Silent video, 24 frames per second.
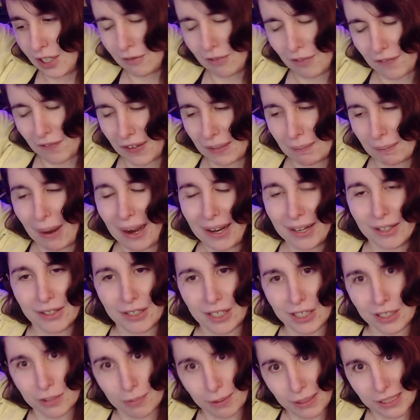the thing Mario
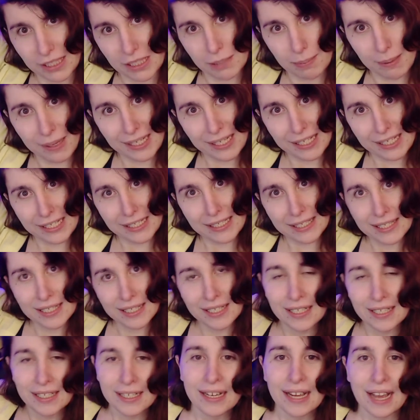does when he spinnies.
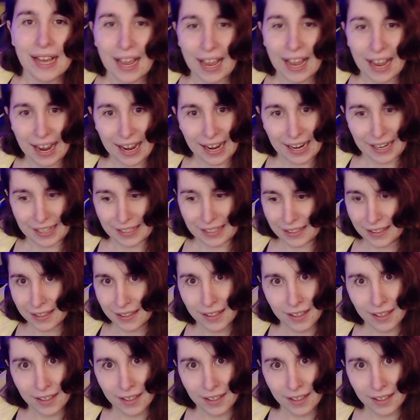And